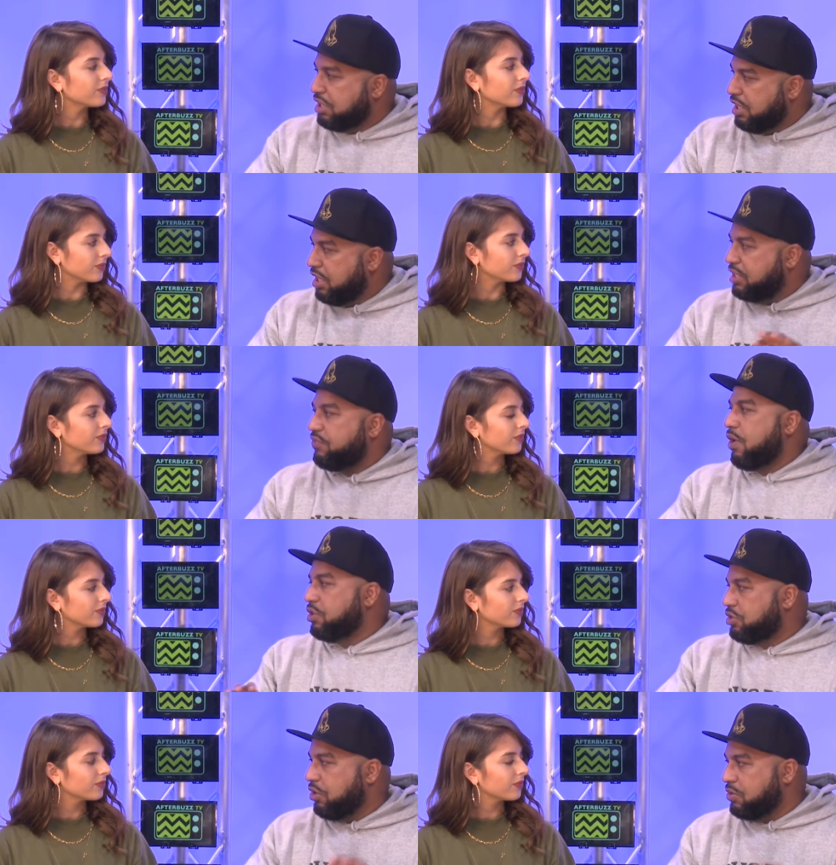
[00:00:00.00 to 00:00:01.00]
Speaker 1: mm-hmm. as far as
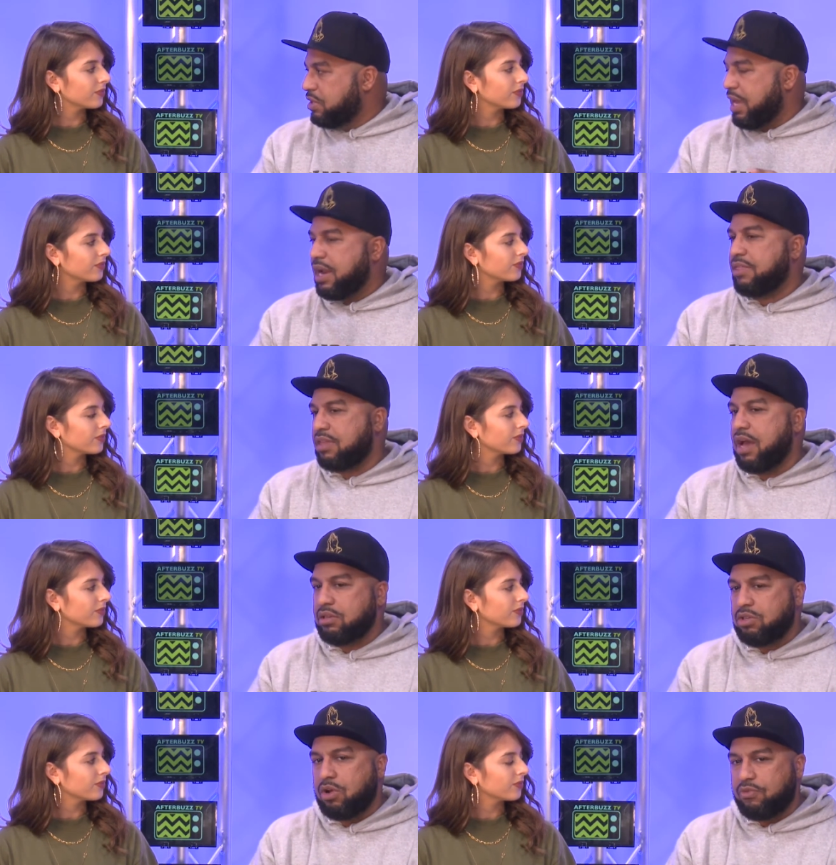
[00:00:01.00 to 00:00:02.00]
shows that I thought,
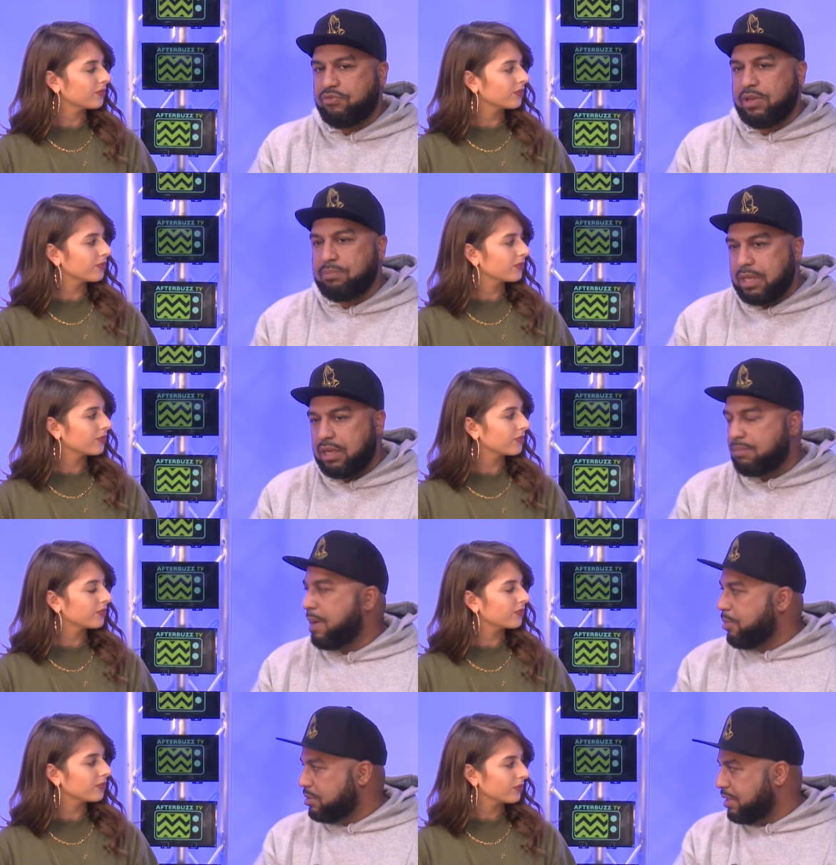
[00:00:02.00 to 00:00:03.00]
you know, fit me and my
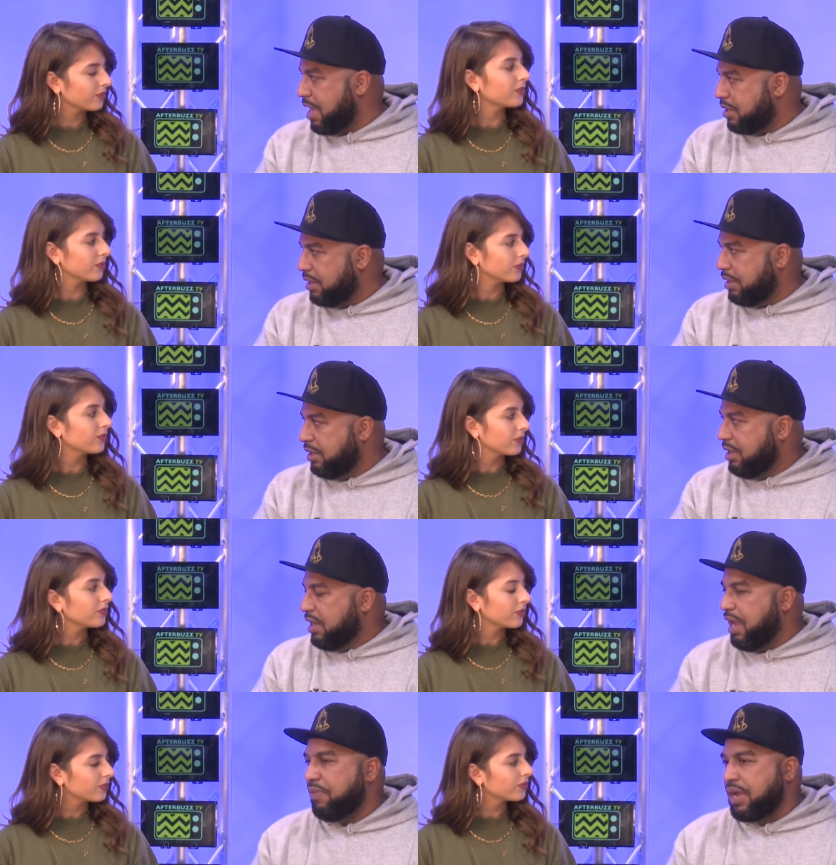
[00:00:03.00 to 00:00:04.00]
personality
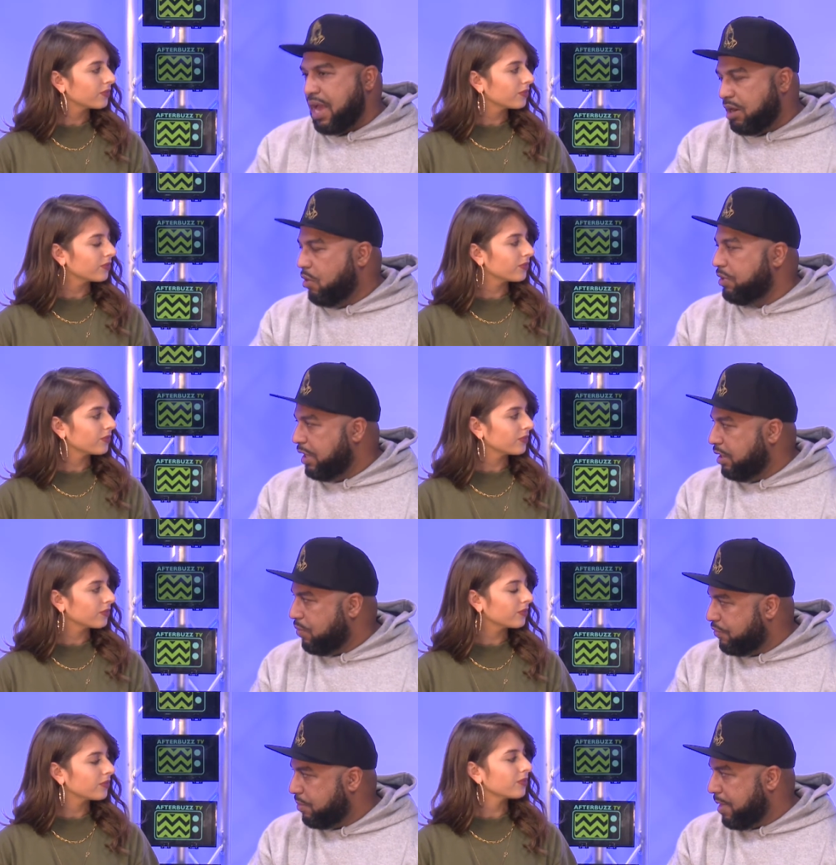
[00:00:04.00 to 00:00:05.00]
and then kind of honed in and
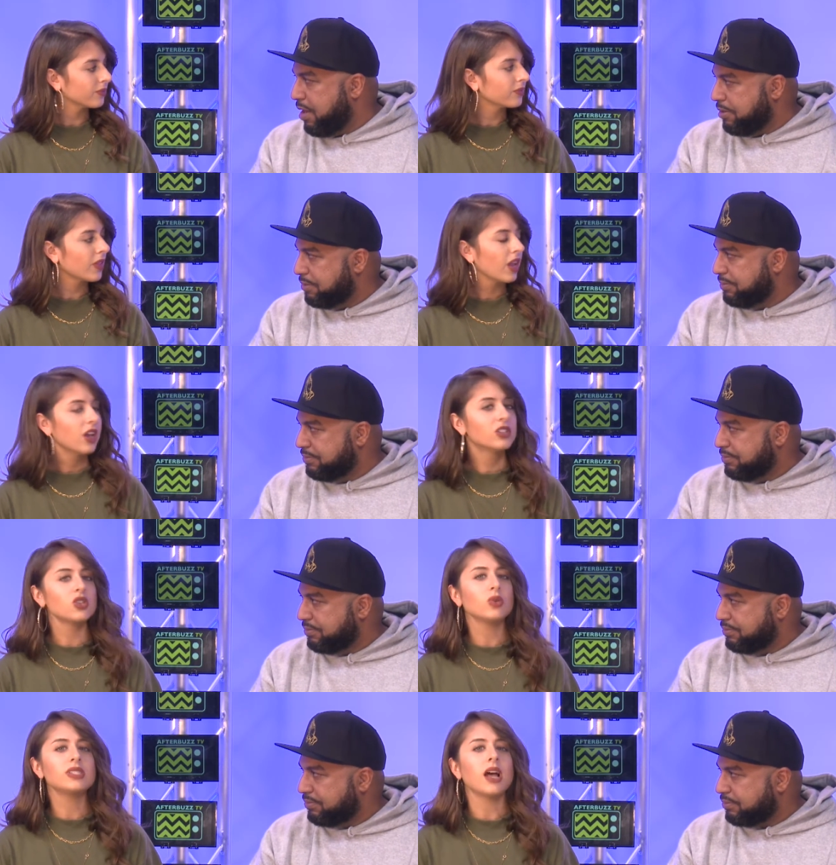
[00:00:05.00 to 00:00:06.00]
went from there.
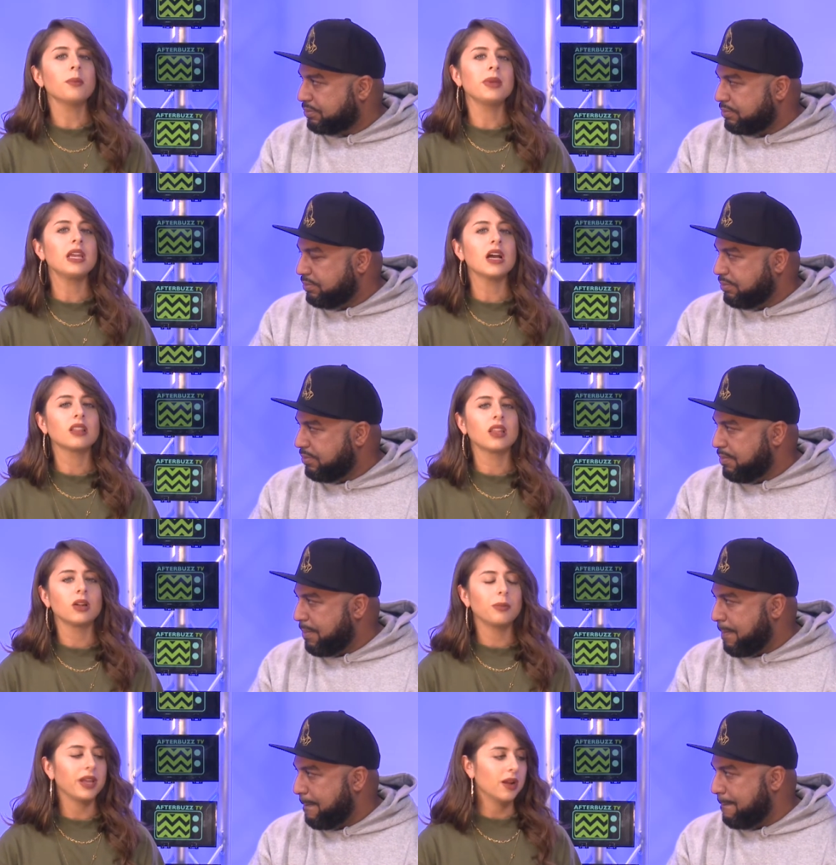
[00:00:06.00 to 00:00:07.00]
Speaker 2: So tell me a little
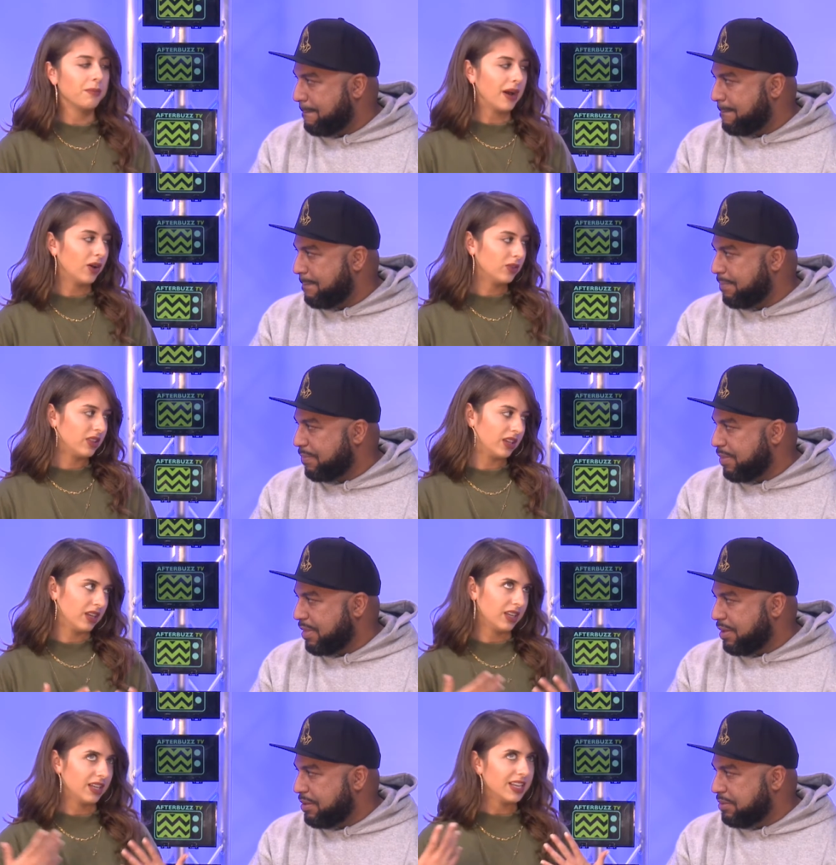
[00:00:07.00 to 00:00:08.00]
bit about
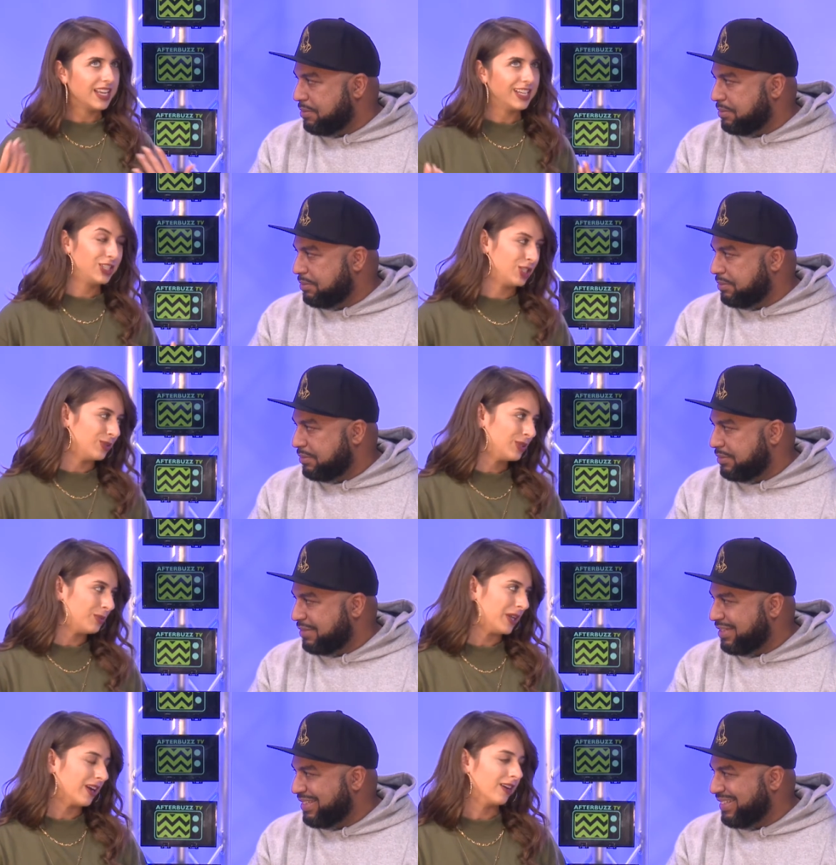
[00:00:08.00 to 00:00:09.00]
the niche you
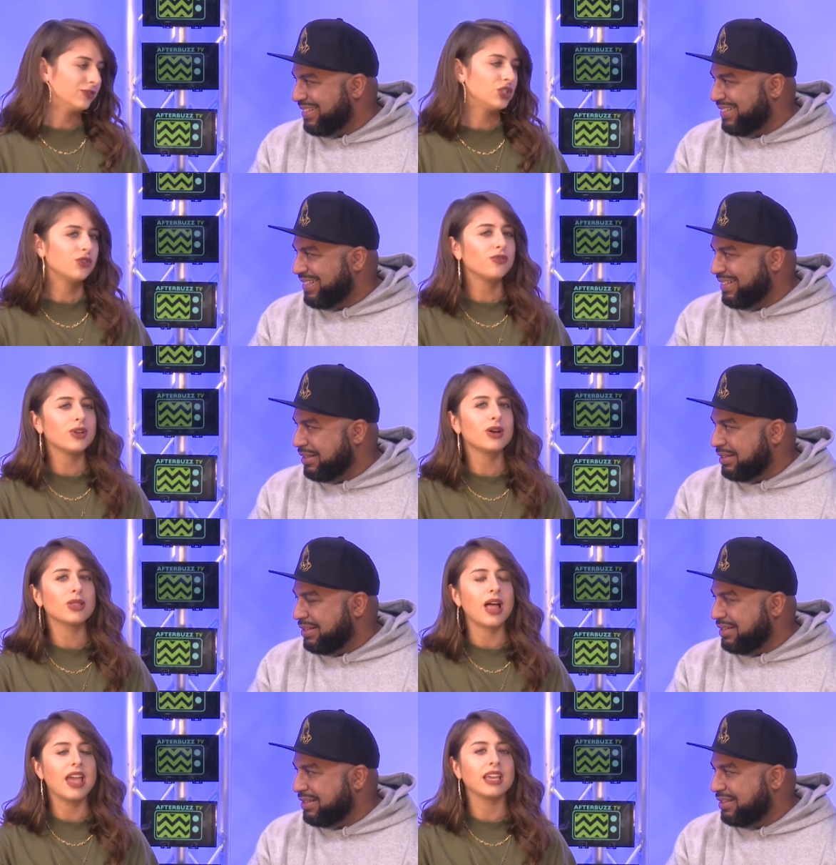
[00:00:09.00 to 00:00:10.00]
speak of. Do you feel
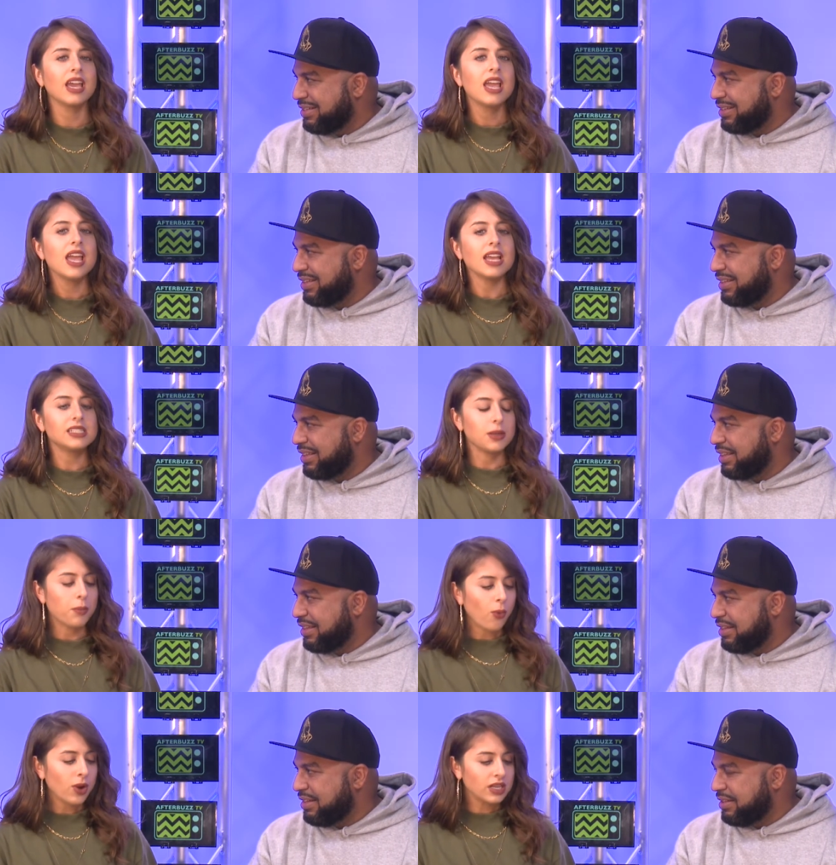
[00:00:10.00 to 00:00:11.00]
like it's
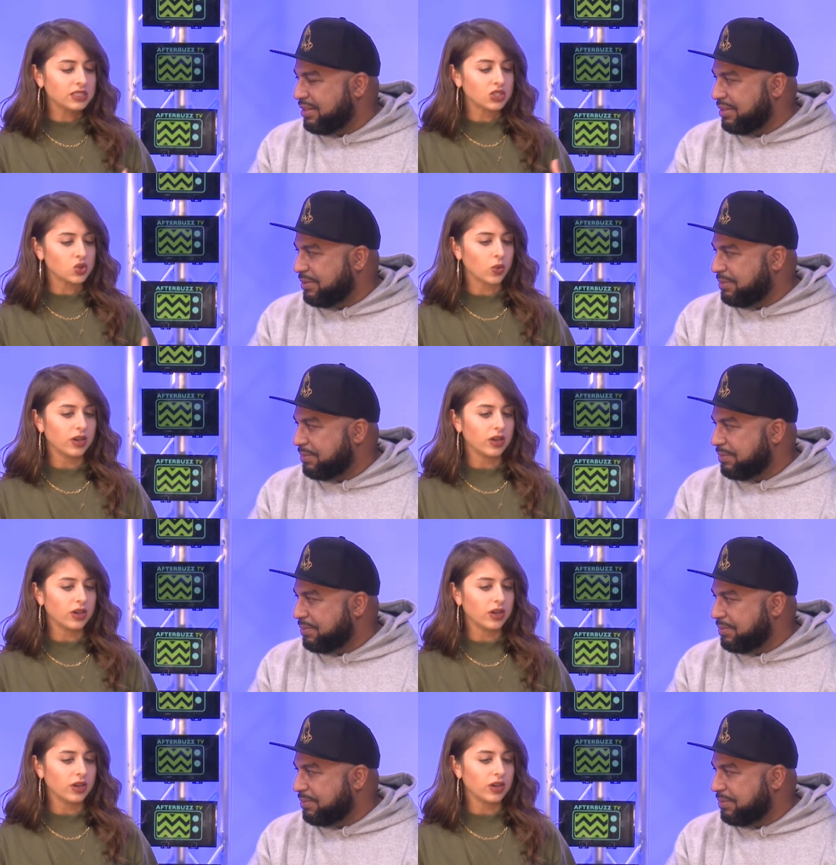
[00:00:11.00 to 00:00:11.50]
important to sort